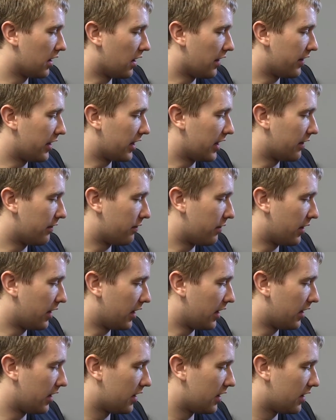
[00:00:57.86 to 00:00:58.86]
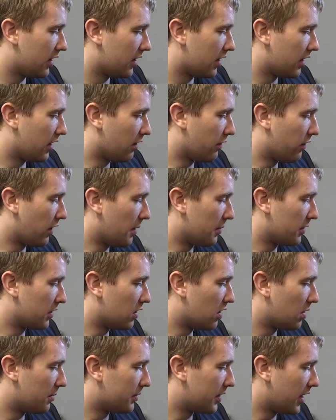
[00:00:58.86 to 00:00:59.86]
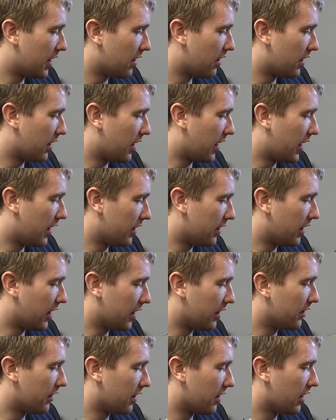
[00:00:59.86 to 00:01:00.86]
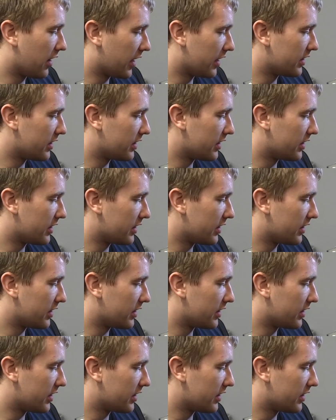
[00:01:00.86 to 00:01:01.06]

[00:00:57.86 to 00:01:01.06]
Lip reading: I think if we're able to go up there and you know,